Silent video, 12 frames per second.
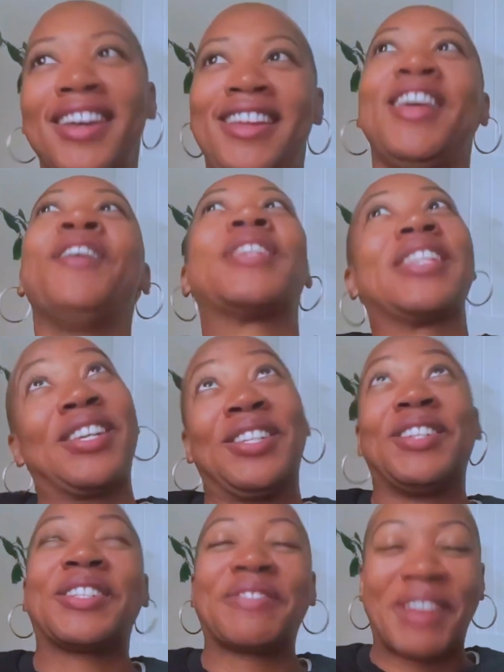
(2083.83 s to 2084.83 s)
and it was like so
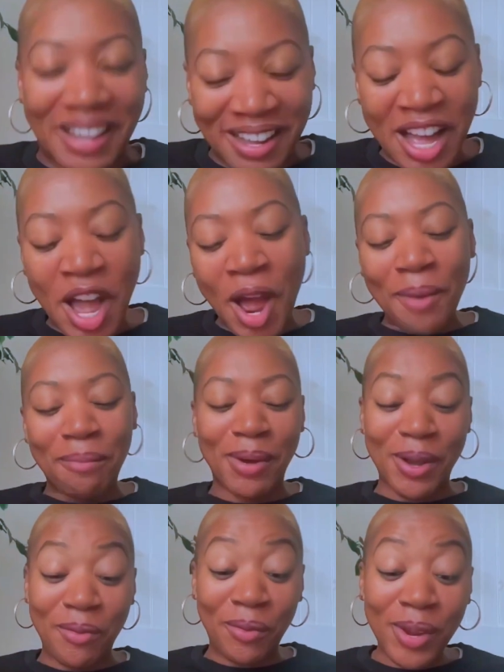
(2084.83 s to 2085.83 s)
small,
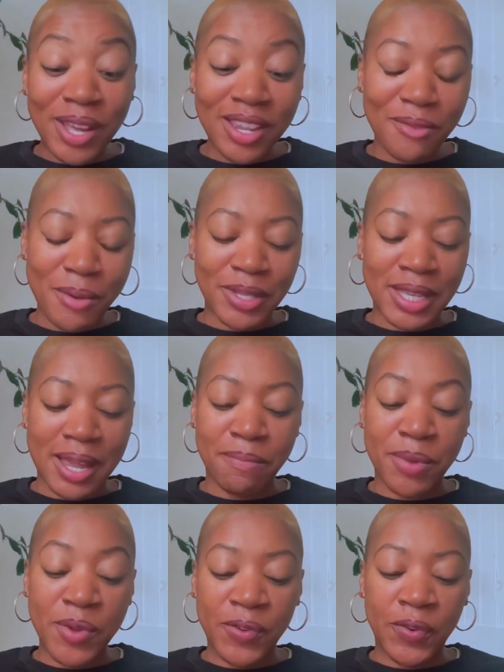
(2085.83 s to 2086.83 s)
but really what was like
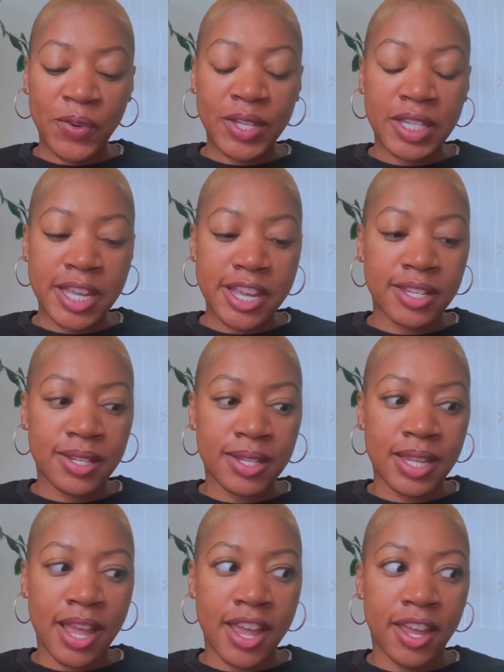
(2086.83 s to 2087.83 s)
beautiful to see is just
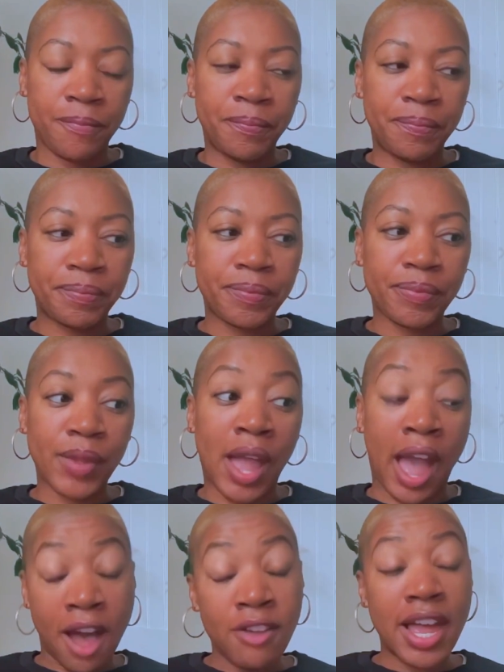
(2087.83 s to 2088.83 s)
like
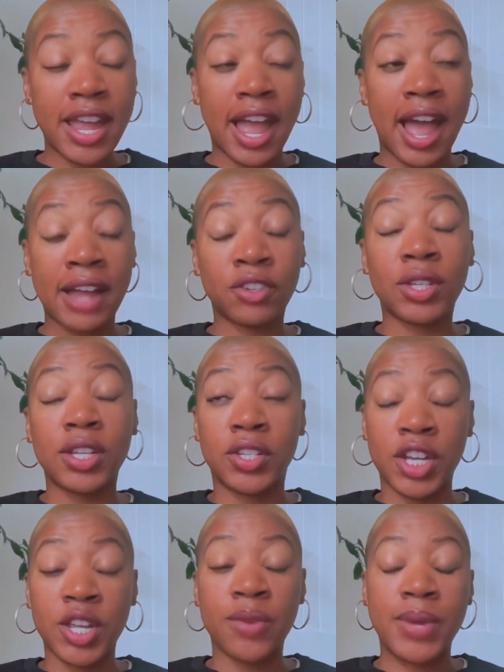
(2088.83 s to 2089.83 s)
I like actually
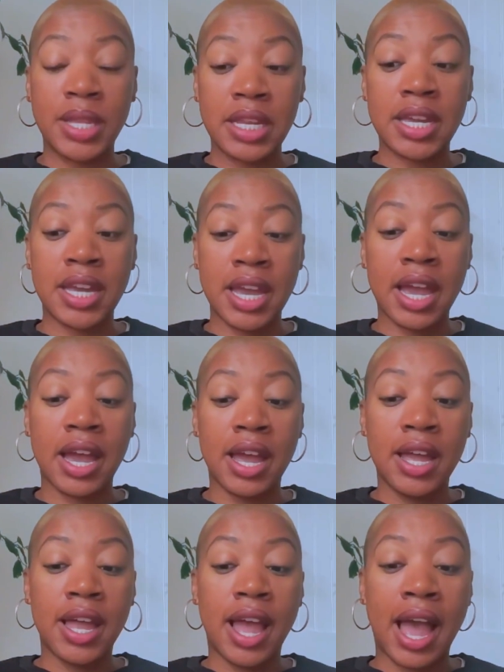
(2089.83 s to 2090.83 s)
genuinely
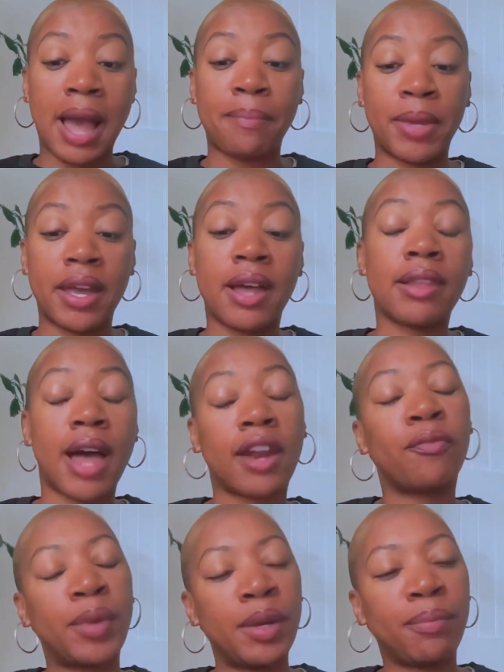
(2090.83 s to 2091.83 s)
happy a lot
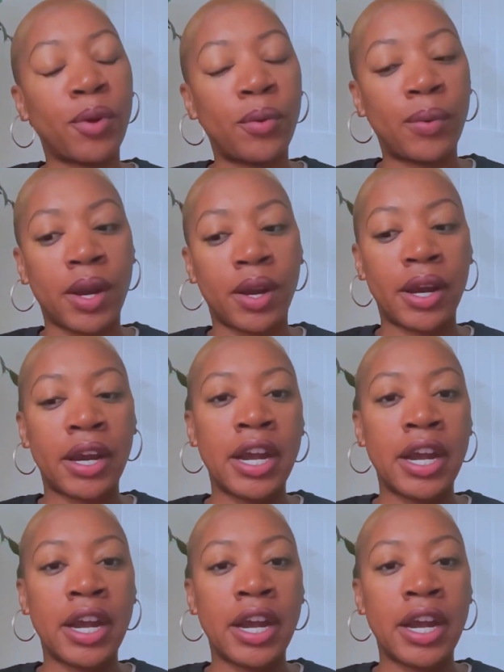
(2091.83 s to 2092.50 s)
of people were